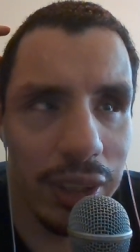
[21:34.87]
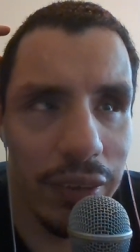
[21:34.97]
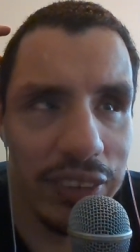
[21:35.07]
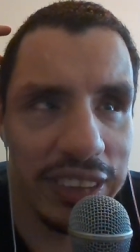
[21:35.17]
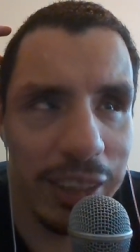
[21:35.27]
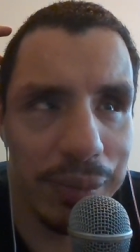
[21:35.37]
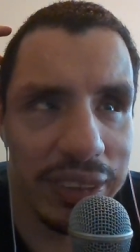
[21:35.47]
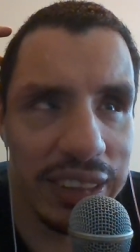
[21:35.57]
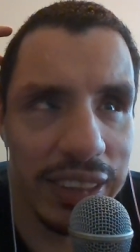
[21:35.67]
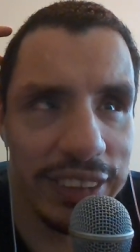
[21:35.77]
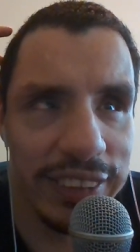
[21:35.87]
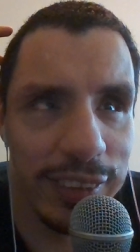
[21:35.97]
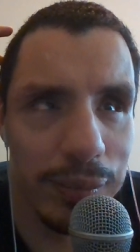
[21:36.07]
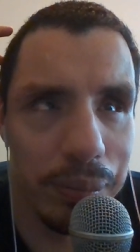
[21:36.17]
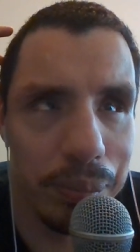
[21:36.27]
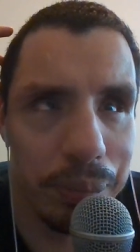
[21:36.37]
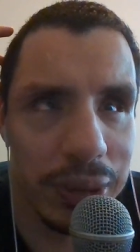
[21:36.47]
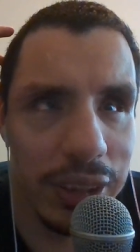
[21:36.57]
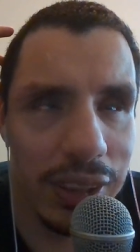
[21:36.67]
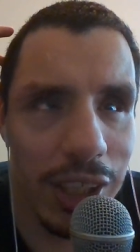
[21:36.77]
the same as this,
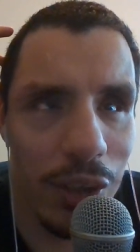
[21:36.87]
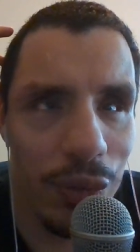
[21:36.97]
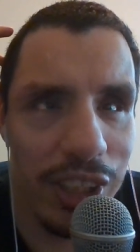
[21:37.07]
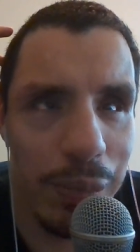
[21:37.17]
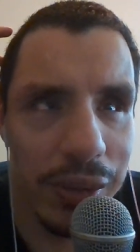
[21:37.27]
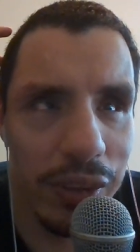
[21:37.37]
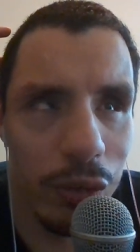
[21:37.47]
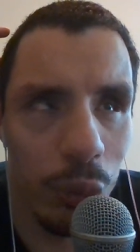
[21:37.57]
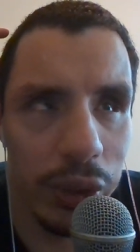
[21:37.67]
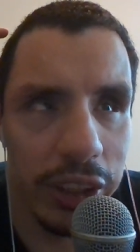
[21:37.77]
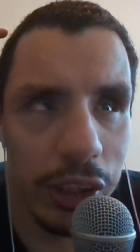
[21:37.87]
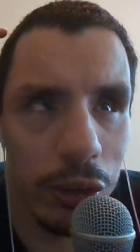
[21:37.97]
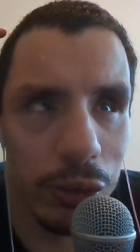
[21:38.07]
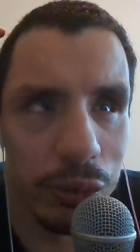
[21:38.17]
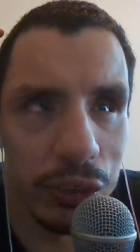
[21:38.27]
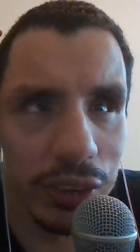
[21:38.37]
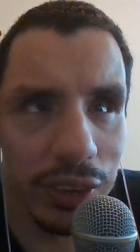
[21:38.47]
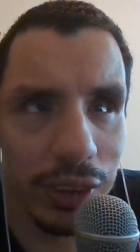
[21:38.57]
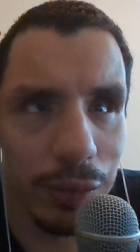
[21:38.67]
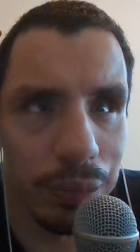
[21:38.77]
but I'll keep it really close.
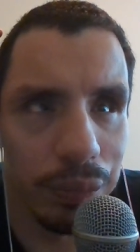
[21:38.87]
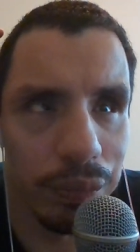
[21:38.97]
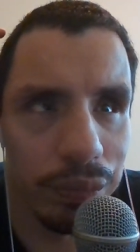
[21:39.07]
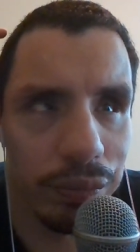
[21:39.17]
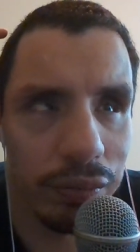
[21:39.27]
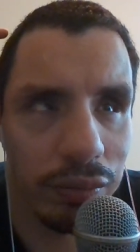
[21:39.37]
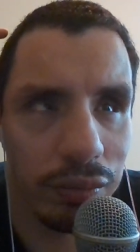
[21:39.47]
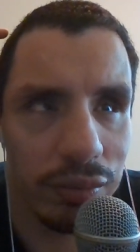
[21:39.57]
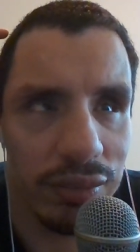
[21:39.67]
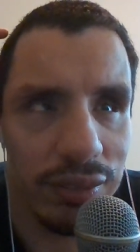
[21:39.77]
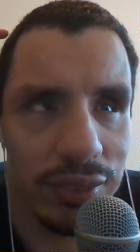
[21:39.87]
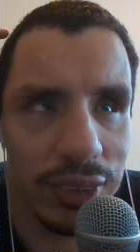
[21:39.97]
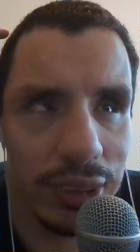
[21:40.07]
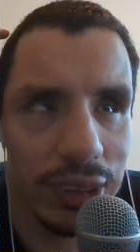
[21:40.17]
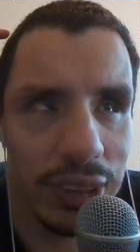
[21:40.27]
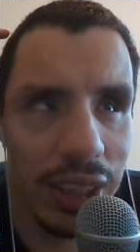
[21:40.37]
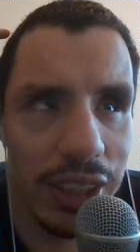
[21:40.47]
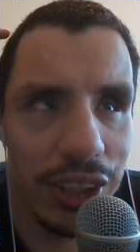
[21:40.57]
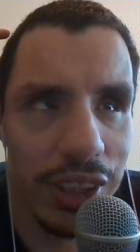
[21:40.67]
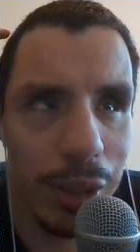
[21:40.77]
And
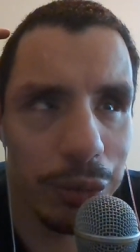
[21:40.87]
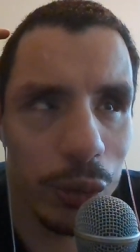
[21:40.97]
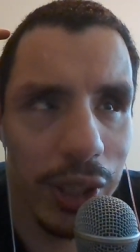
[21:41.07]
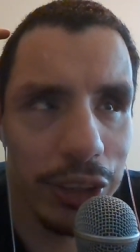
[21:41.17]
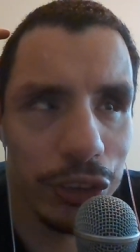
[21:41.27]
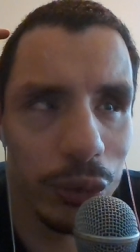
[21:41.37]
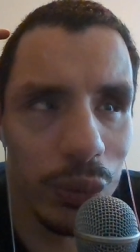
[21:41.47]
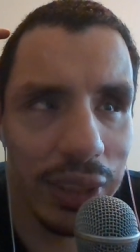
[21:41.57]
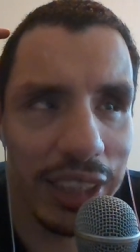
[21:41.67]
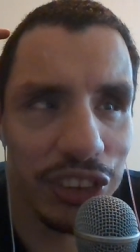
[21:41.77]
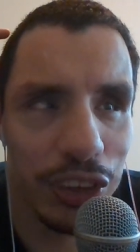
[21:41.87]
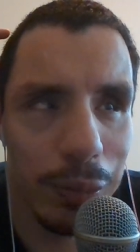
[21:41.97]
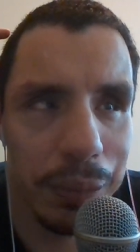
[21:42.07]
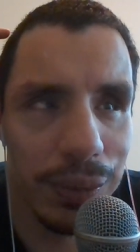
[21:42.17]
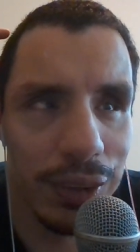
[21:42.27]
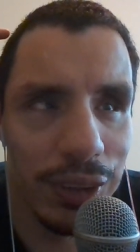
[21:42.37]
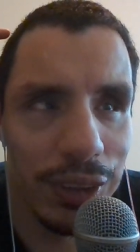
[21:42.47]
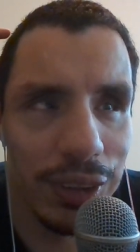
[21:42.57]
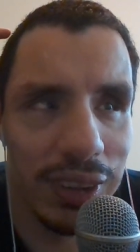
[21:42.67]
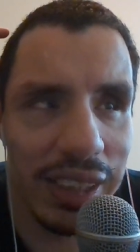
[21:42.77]
again, I'm trying to catch up,
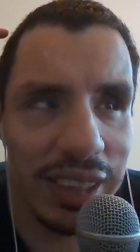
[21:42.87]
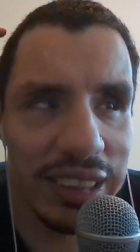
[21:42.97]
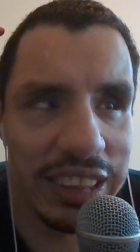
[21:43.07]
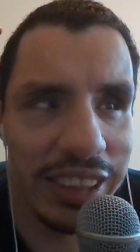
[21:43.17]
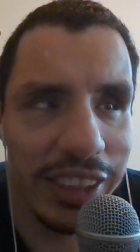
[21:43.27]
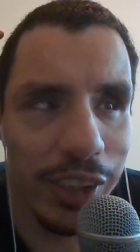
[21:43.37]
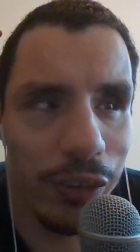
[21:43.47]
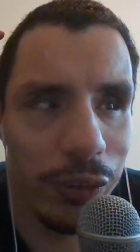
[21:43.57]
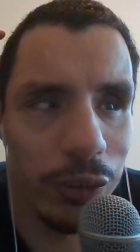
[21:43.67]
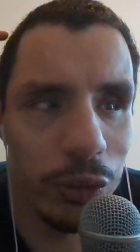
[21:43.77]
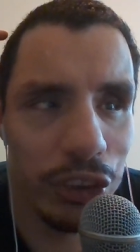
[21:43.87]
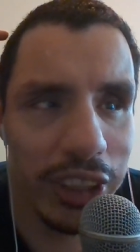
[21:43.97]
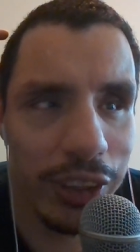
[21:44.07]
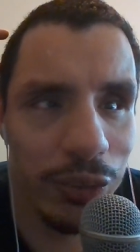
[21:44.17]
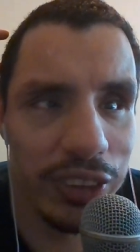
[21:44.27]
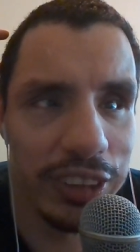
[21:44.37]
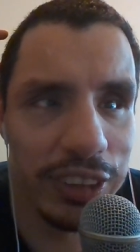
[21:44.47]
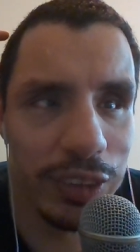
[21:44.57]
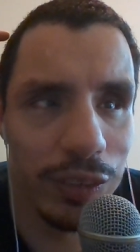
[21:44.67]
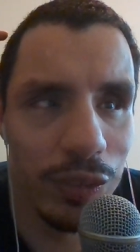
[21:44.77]
as the other channel is